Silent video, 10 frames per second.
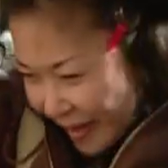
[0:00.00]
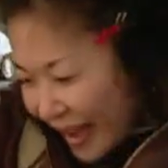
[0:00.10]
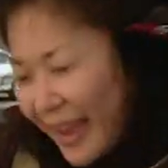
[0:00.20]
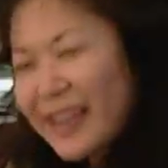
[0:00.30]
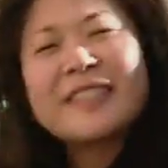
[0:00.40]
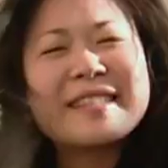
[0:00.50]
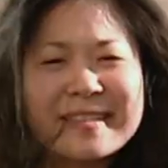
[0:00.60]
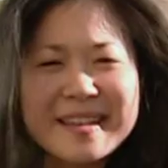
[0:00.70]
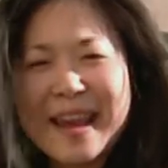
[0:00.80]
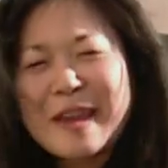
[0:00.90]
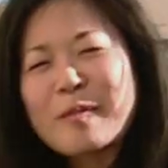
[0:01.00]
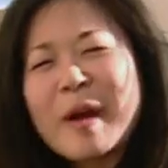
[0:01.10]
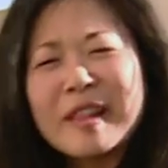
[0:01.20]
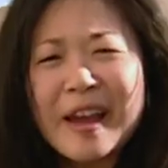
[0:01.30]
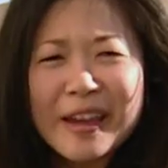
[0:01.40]
I guess, a day in
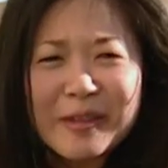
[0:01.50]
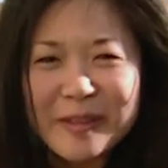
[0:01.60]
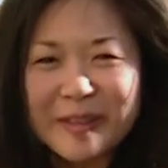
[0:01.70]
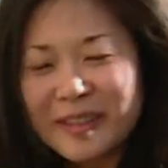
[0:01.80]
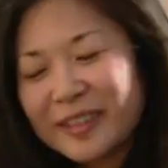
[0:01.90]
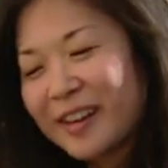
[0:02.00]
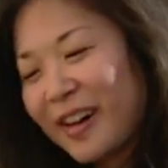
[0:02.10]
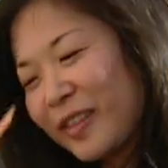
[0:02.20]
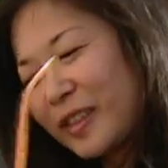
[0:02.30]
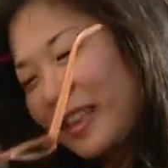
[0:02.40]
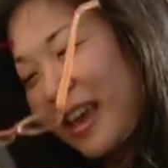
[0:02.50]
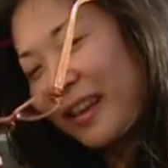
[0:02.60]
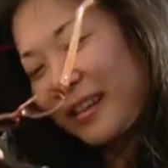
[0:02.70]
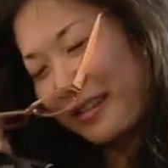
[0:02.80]
my life on the set.